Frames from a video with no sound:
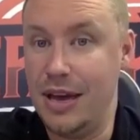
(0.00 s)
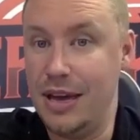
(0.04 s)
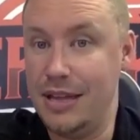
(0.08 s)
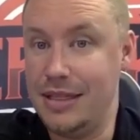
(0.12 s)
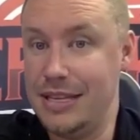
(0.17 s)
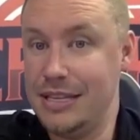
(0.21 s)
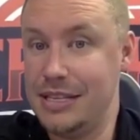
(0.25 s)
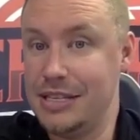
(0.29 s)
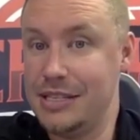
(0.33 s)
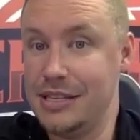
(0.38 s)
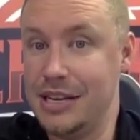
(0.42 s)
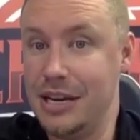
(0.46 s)

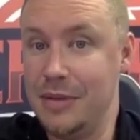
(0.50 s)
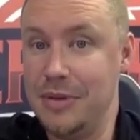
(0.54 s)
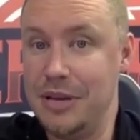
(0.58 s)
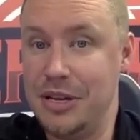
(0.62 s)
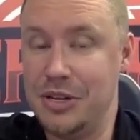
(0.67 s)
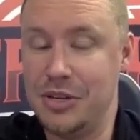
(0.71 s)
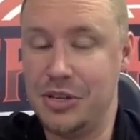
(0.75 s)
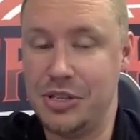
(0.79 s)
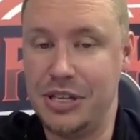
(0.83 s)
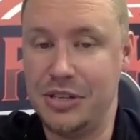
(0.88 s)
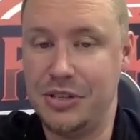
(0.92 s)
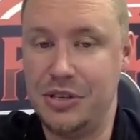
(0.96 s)
this is going to be
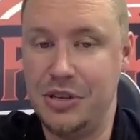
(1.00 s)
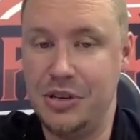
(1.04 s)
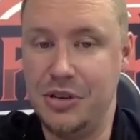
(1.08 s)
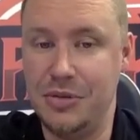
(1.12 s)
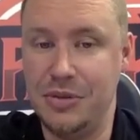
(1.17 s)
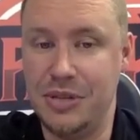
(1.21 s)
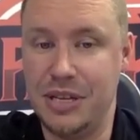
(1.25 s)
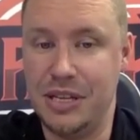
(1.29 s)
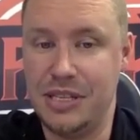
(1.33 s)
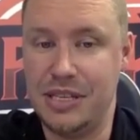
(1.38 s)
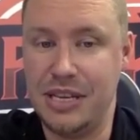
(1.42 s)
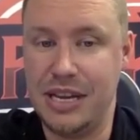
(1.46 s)
interesting
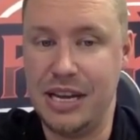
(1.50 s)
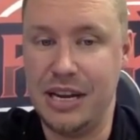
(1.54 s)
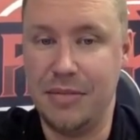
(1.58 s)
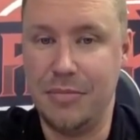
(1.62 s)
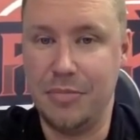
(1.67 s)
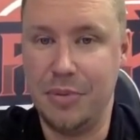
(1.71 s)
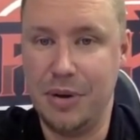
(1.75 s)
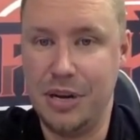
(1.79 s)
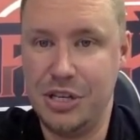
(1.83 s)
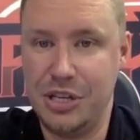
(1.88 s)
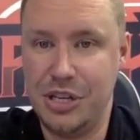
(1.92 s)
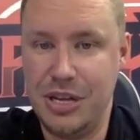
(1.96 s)
too. Does he get a
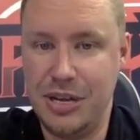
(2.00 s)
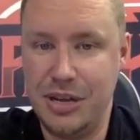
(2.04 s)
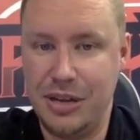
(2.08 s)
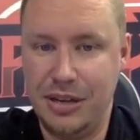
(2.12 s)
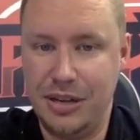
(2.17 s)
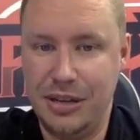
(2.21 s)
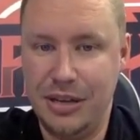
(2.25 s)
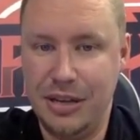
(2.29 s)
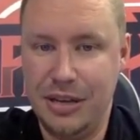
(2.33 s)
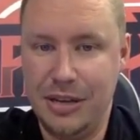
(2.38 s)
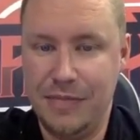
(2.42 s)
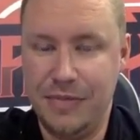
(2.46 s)
bridge
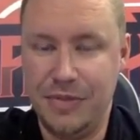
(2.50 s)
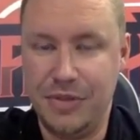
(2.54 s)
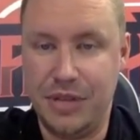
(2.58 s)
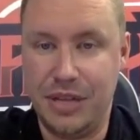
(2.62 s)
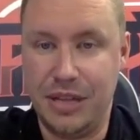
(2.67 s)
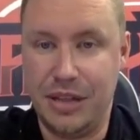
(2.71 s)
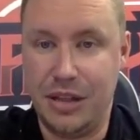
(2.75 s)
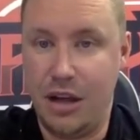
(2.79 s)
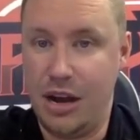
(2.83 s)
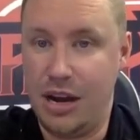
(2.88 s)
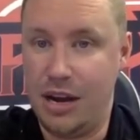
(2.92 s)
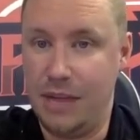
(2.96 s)
deal? Do they
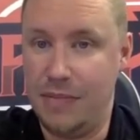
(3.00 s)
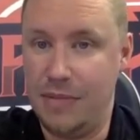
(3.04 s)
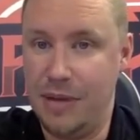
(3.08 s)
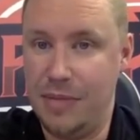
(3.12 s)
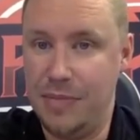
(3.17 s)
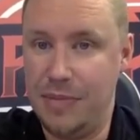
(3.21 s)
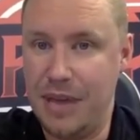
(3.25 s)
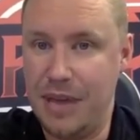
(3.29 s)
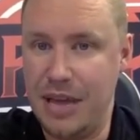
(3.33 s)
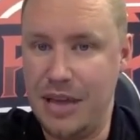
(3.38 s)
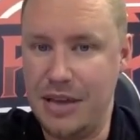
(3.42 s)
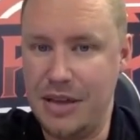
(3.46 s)
lock him
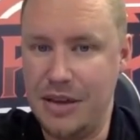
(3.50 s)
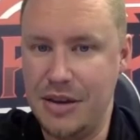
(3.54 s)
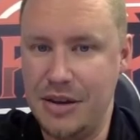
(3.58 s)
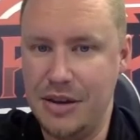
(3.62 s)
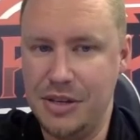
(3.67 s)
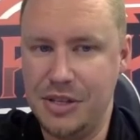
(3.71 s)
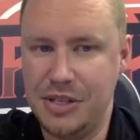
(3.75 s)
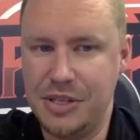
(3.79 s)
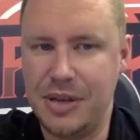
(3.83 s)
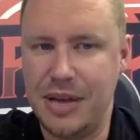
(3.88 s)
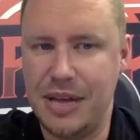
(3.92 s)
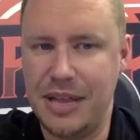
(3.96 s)
up 8
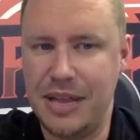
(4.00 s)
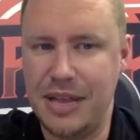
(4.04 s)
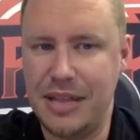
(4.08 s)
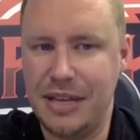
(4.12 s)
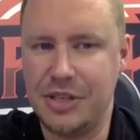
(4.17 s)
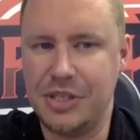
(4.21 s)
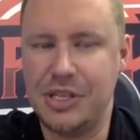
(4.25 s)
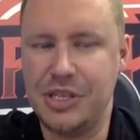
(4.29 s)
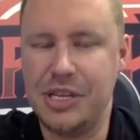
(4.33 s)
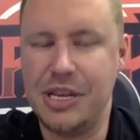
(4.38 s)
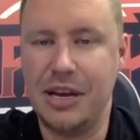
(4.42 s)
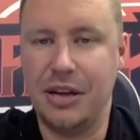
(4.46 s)
years? I think you're
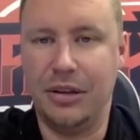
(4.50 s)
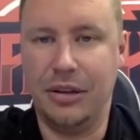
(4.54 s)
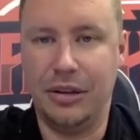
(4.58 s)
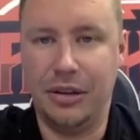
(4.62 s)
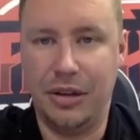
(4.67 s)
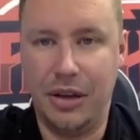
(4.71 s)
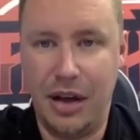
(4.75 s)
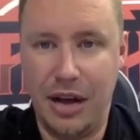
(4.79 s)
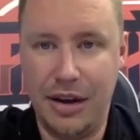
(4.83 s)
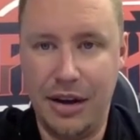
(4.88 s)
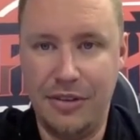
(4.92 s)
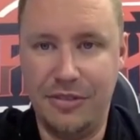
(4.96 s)
seeing a
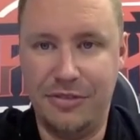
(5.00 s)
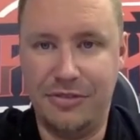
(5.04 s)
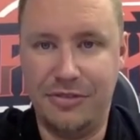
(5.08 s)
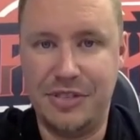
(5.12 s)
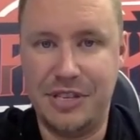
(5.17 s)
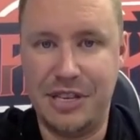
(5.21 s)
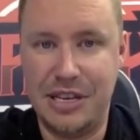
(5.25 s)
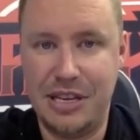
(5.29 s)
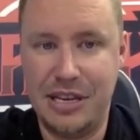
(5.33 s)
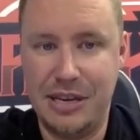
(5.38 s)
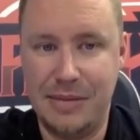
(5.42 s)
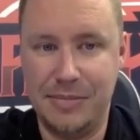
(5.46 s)
lot of
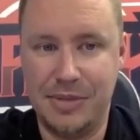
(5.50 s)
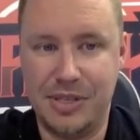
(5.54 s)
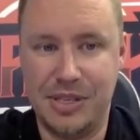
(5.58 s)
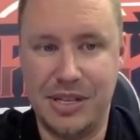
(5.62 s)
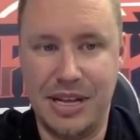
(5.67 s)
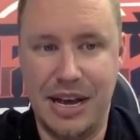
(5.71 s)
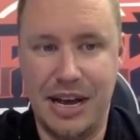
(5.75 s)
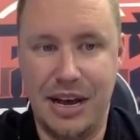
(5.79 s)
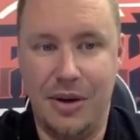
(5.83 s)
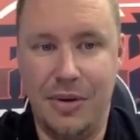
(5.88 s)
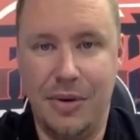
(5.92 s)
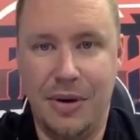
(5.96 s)
teams
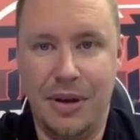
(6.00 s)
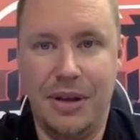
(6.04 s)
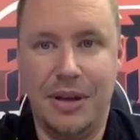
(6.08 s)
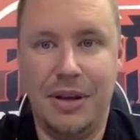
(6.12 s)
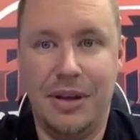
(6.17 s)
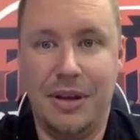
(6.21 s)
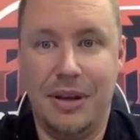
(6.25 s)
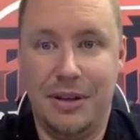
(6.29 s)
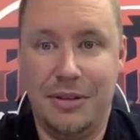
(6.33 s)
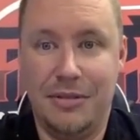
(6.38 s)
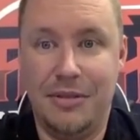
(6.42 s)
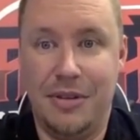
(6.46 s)
now
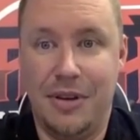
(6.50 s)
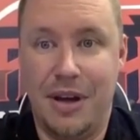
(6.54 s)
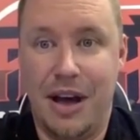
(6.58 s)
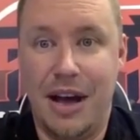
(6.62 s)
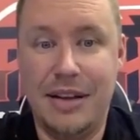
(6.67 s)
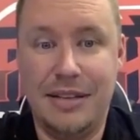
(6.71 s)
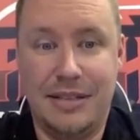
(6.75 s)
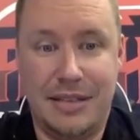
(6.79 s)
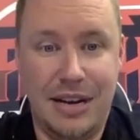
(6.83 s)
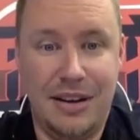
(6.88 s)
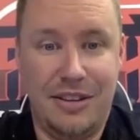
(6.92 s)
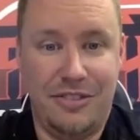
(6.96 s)

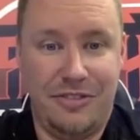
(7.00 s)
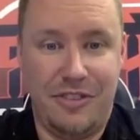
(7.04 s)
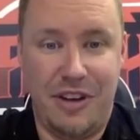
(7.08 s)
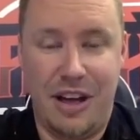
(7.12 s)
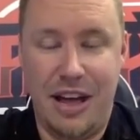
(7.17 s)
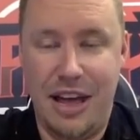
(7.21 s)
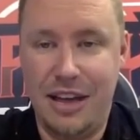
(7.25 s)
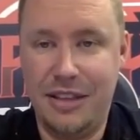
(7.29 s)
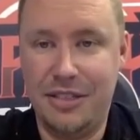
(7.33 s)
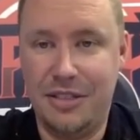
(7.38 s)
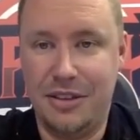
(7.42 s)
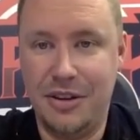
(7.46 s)

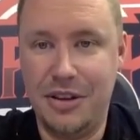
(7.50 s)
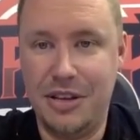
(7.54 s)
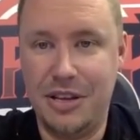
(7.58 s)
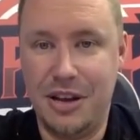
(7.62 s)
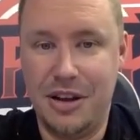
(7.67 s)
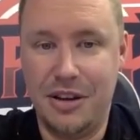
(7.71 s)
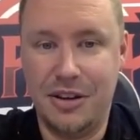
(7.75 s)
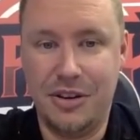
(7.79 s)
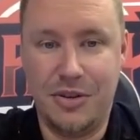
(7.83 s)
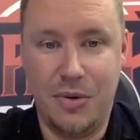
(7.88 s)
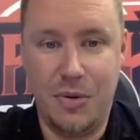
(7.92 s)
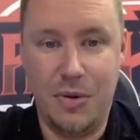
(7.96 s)
identifying their
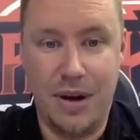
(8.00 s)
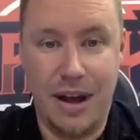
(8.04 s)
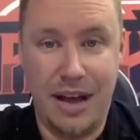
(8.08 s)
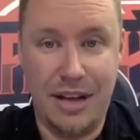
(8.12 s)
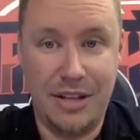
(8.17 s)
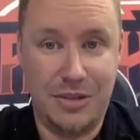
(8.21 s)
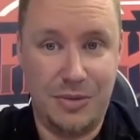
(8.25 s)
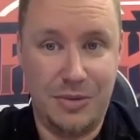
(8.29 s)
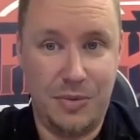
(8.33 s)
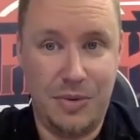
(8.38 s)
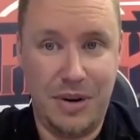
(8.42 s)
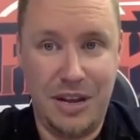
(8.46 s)
young core
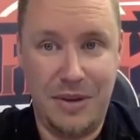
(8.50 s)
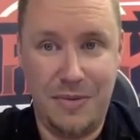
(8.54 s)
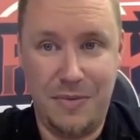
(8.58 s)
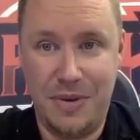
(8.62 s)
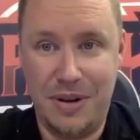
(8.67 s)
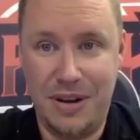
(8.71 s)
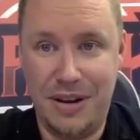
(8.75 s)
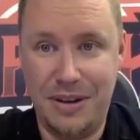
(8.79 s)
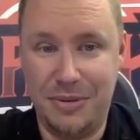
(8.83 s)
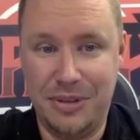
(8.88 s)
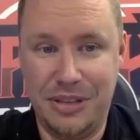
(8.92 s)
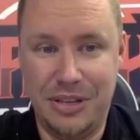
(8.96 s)
at
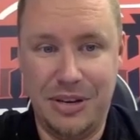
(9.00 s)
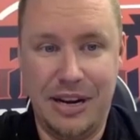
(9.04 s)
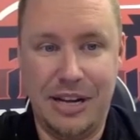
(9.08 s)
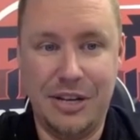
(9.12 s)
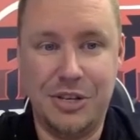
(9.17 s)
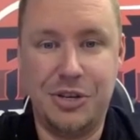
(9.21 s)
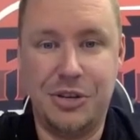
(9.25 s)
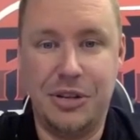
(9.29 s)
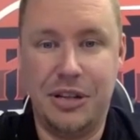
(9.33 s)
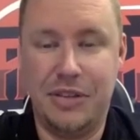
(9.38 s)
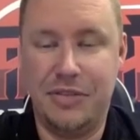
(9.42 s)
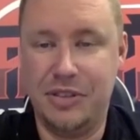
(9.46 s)
21 when their
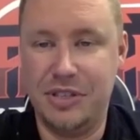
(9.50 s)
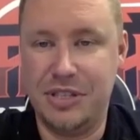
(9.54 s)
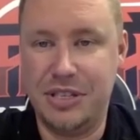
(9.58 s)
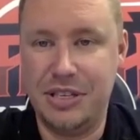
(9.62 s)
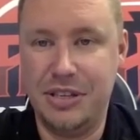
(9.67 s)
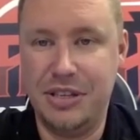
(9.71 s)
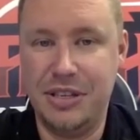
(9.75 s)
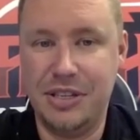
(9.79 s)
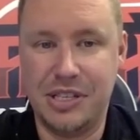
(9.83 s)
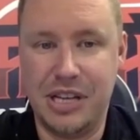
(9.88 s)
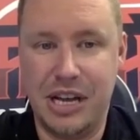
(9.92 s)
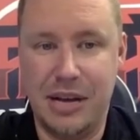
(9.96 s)
entry-level
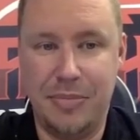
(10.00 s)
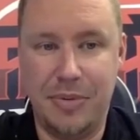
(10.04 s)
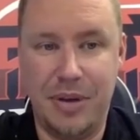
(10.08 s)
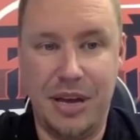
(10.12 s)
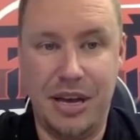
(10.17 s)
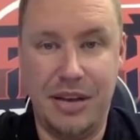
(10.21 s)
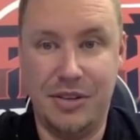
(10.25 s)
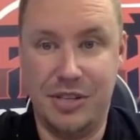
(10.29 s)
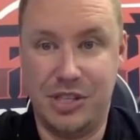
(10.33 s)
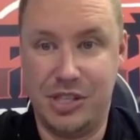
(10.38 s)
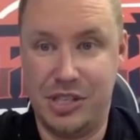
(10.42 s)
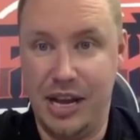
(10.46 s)
deal is up
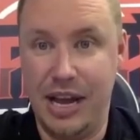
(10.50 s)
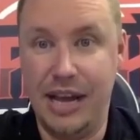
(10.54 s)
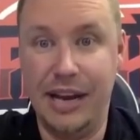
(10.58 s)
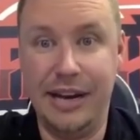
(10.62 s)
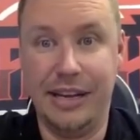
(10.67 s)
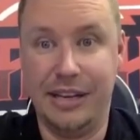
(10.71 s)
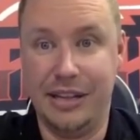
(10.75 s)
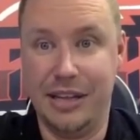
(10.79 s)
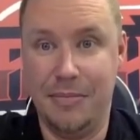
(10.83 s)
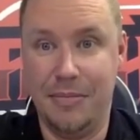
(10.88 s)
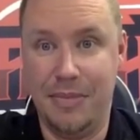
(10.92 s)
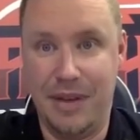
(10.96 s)
and
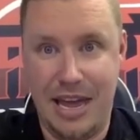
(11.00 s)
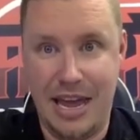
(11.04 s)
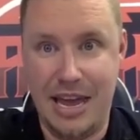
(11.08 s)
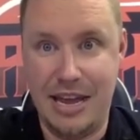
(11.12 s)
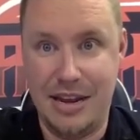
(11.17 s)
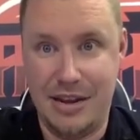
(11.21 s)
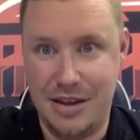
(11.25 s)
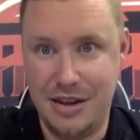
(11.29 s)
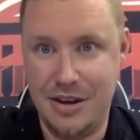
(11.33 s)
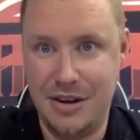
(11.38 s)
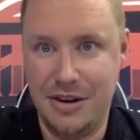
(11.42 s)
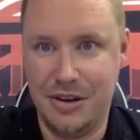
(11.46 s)
signing them
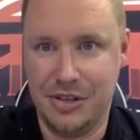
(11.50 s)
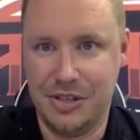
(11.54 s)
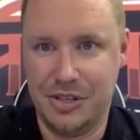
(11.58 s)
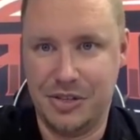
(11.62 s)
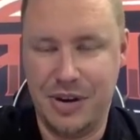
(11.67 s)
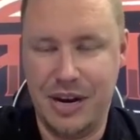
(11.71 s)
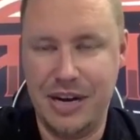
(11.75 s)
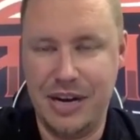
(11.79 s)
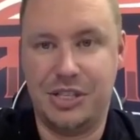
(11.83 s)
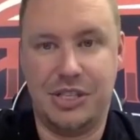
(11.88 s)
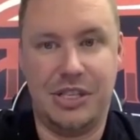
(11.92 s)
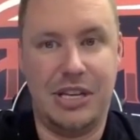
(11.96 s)
8 years,
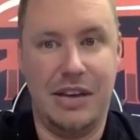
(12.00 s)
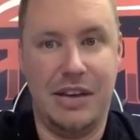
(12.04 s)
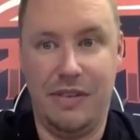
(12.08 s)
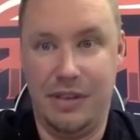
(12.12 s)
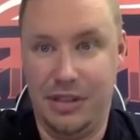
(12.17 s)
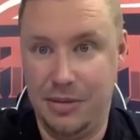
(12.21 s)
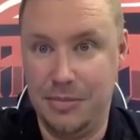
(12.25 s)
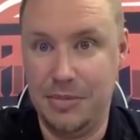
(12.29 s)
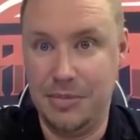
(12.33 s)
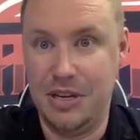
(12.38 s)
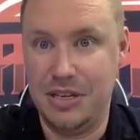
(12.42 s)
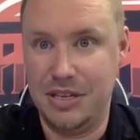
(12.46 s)
right? Just
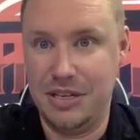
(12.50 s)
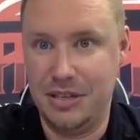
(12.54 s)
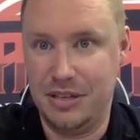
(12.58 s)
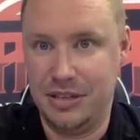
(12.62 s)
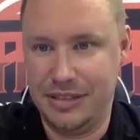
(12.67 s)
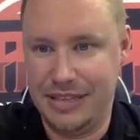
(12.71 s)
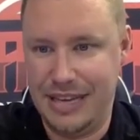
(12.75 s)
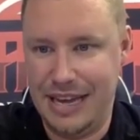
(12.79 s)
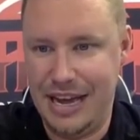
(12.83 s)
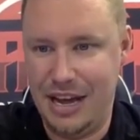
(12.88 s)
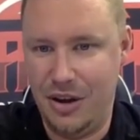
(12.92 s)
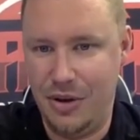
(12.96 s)
giving them the deal
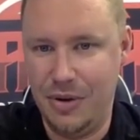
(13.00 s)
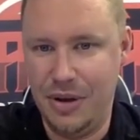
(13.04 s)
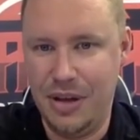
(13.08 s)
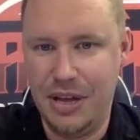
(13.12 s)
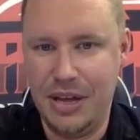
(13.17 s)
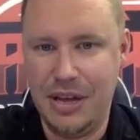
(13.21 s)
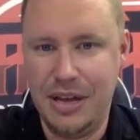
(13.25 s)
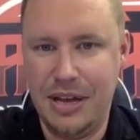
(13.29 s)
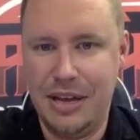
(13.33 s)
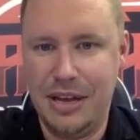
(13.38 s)
now